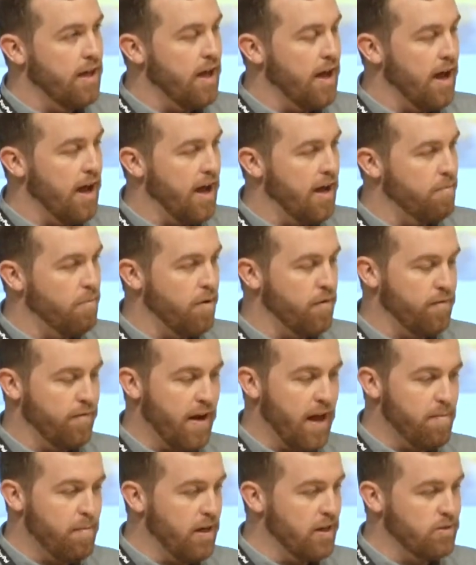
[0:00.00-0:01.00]
And my
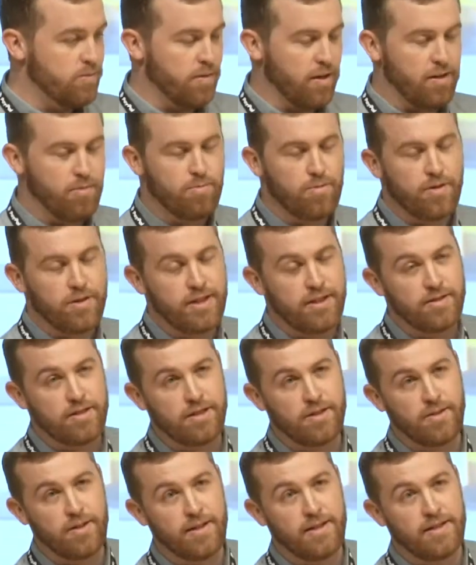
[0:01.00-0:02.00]
flatmates were like, what are you
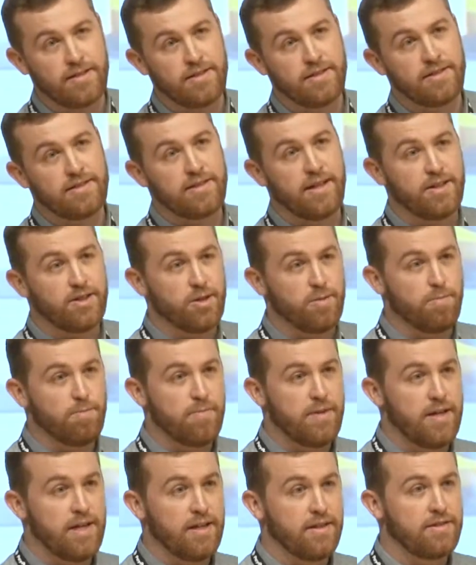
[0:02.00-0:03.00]
doing? This is such a
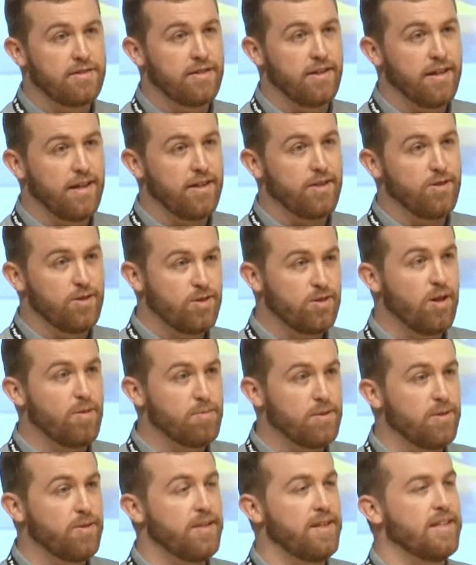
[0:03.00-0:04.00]
mess. Like, can you
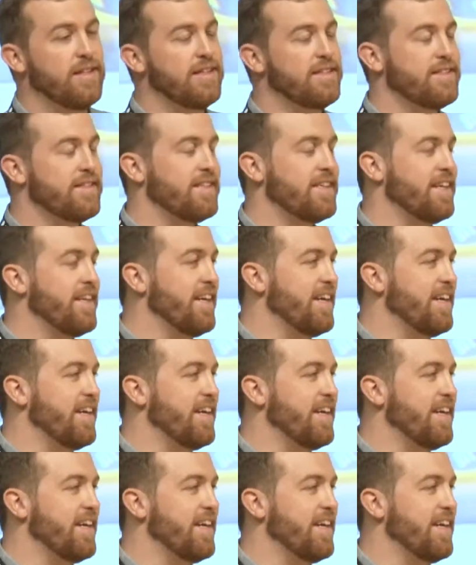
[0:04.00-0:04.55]
stop doing this?